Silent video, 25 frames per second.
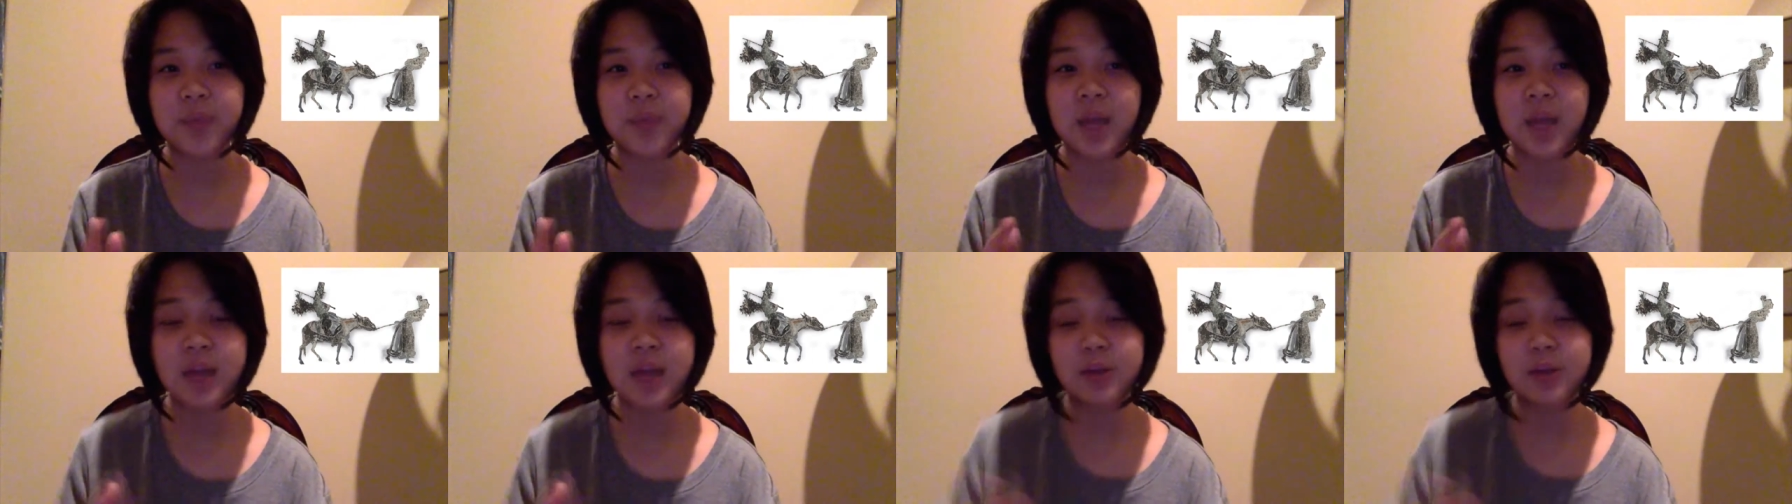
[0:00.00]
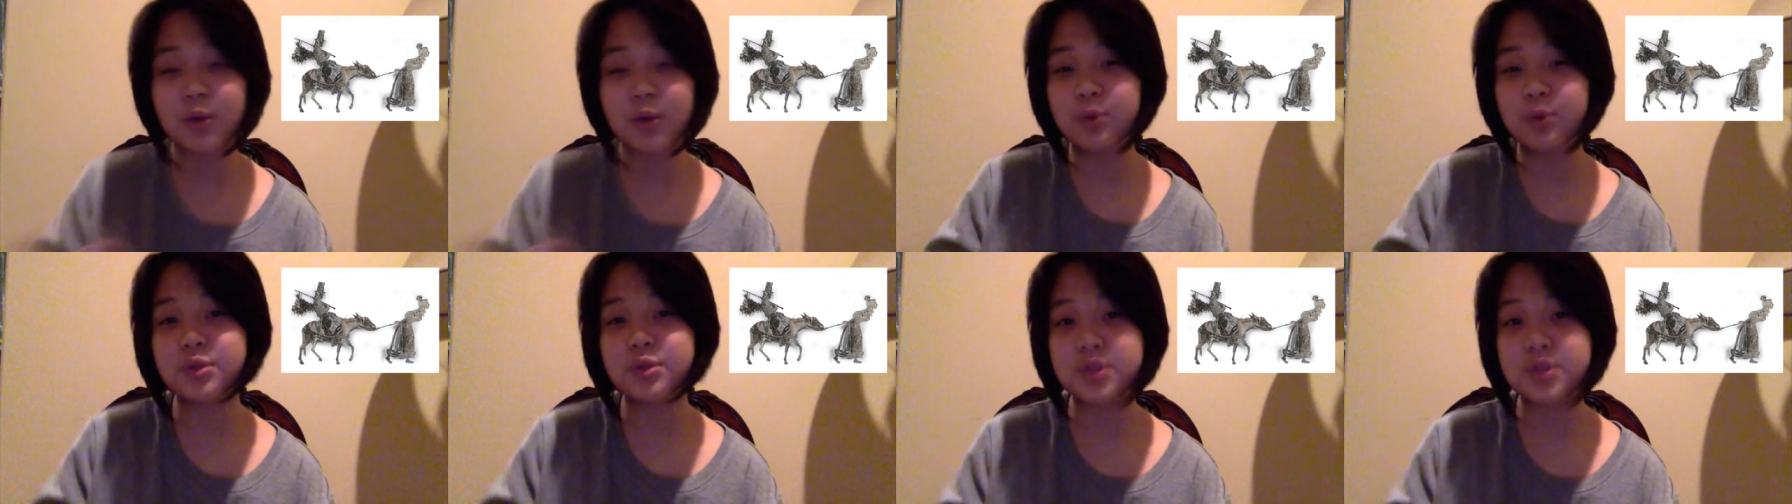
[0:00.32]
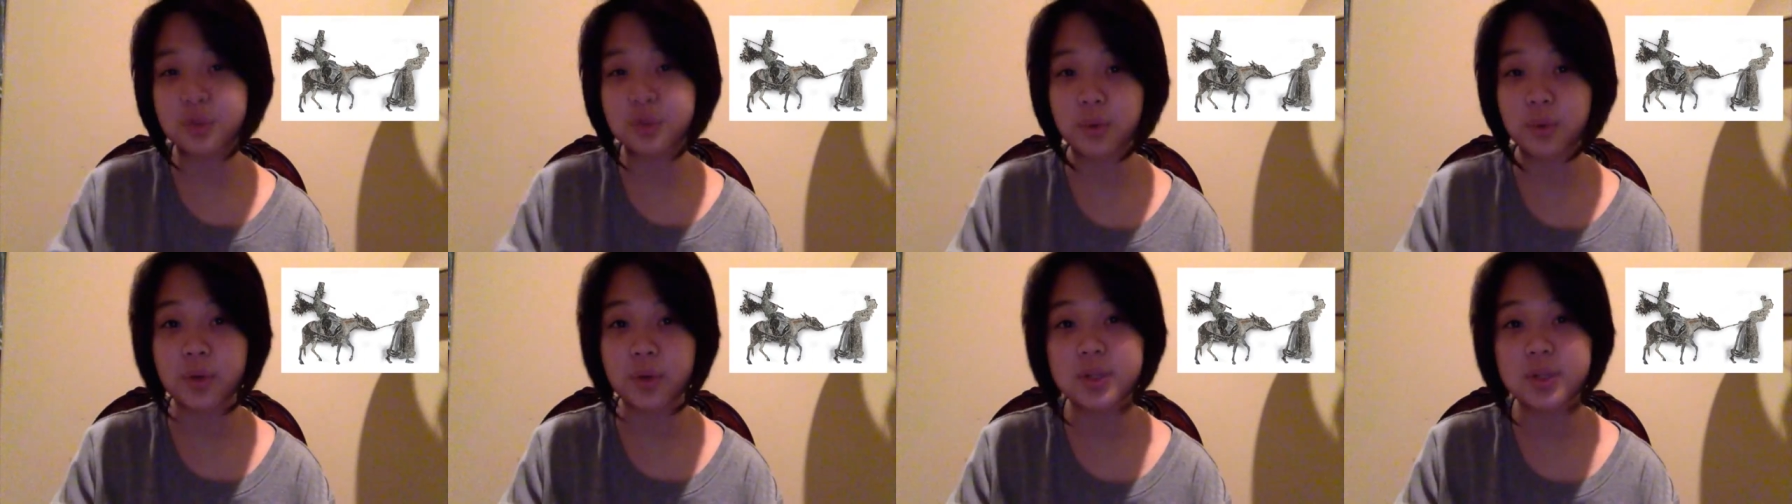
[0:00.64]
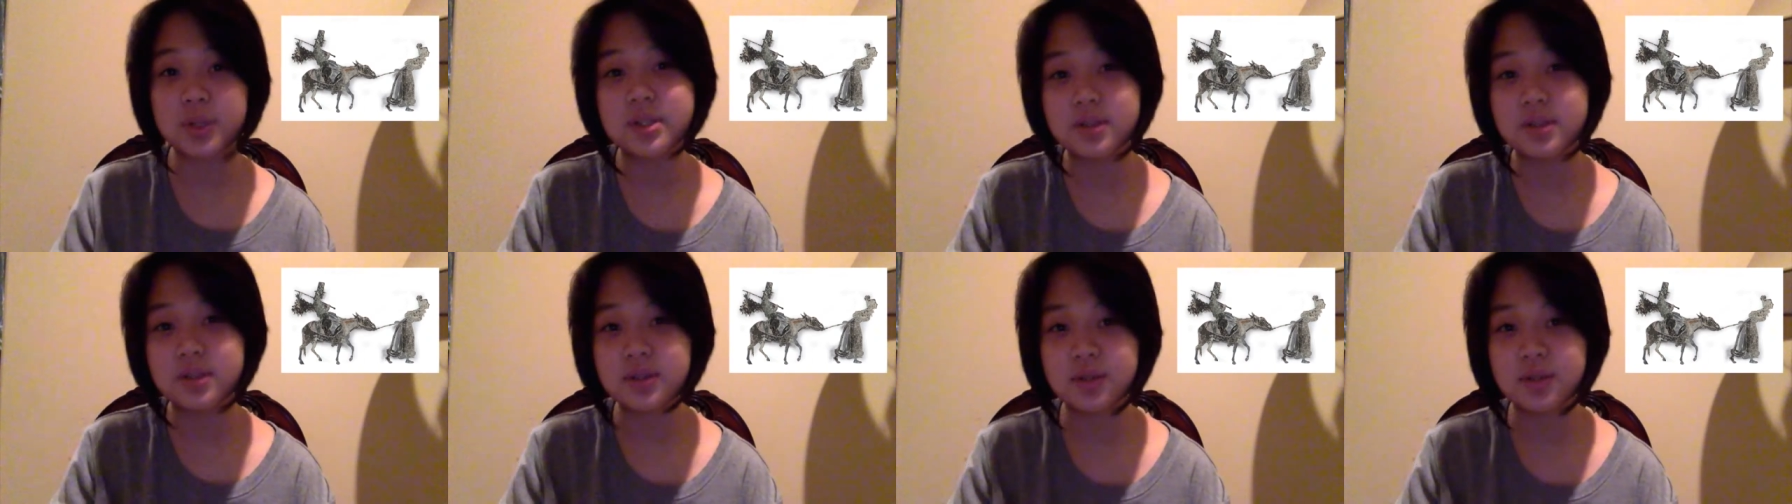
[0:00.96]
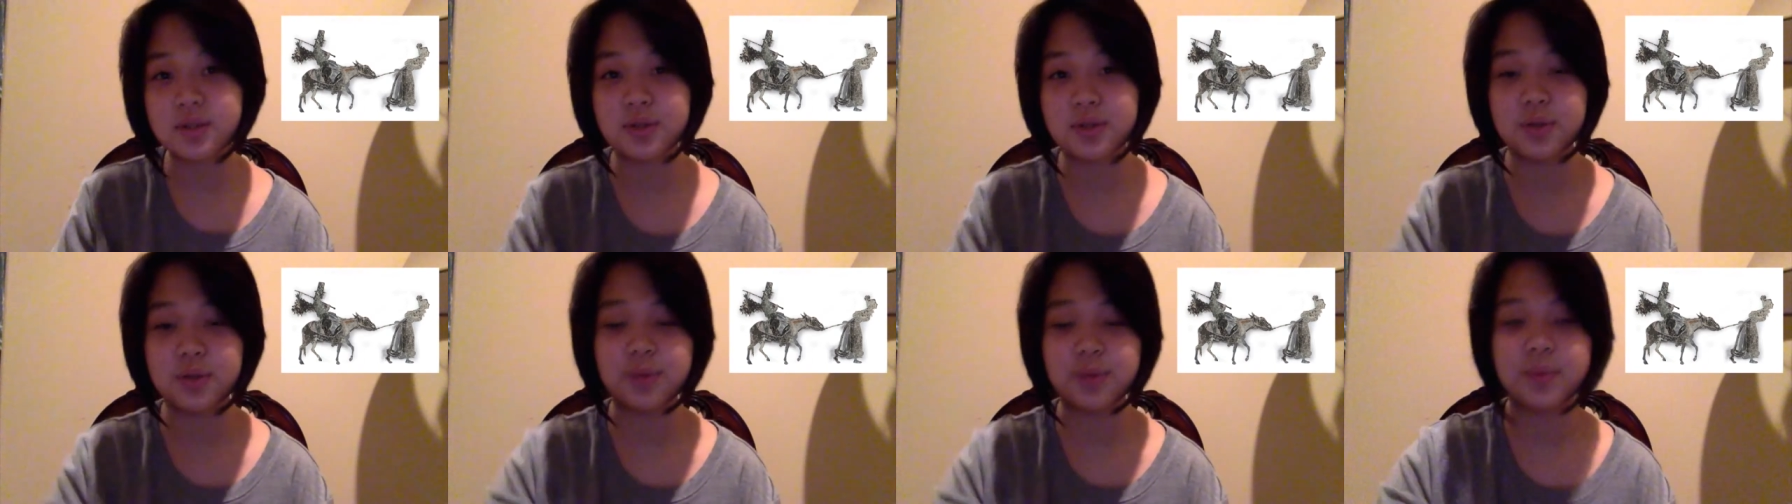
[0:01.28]
and their own stories
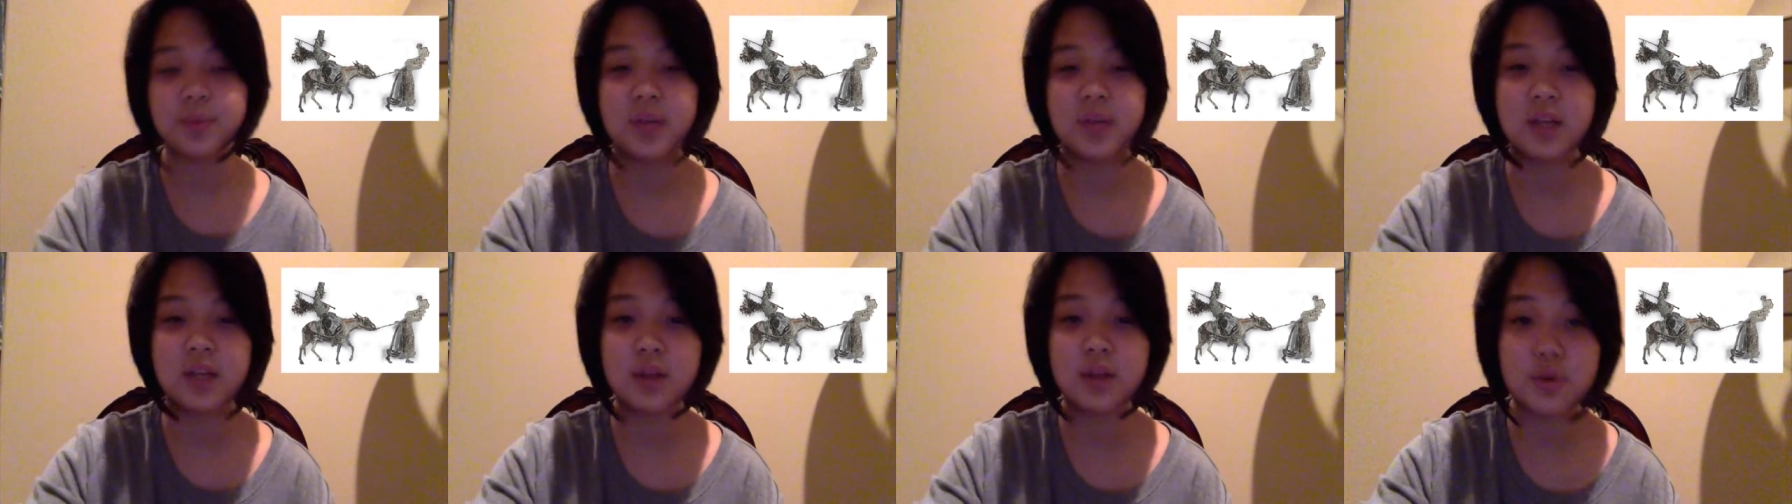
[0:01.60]
too in